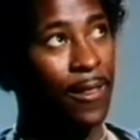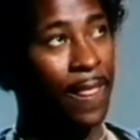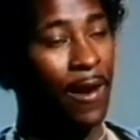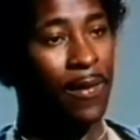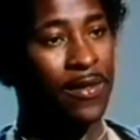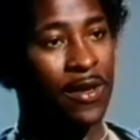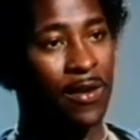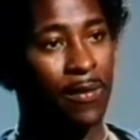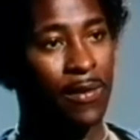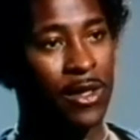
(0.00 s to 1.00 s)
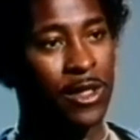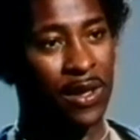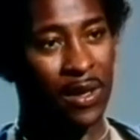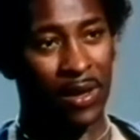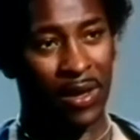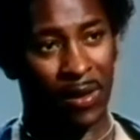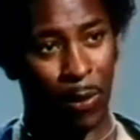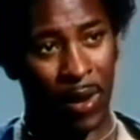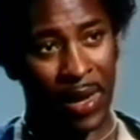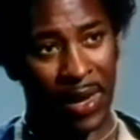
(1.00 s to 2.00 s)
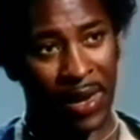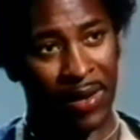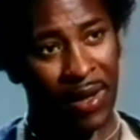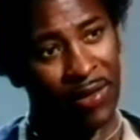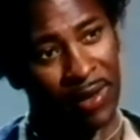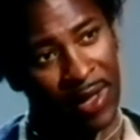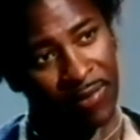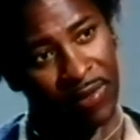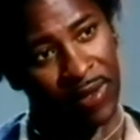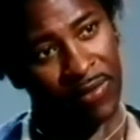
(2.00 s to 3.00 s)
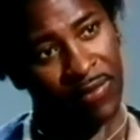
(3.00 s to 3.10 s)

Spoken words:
almost an admission in a way, on another level